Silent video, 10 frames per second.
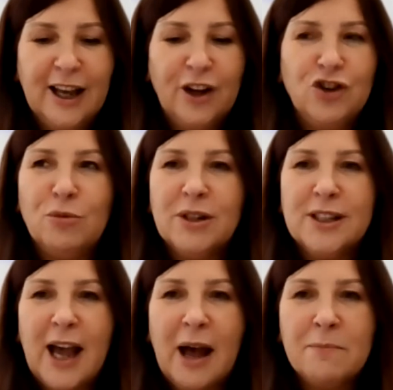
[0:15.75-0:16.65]
in numerous
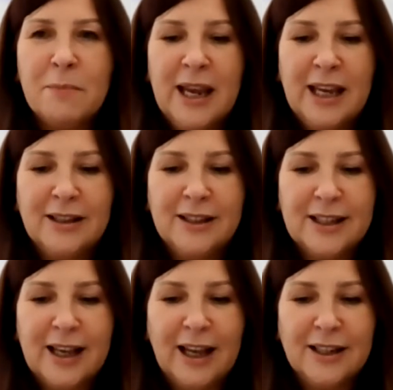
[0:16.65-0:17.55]
campaigns
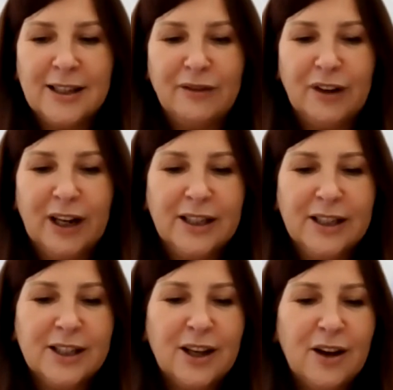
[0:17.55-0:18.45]
and as
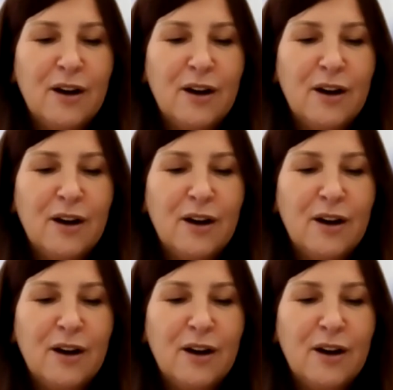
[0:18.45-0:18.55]
advocates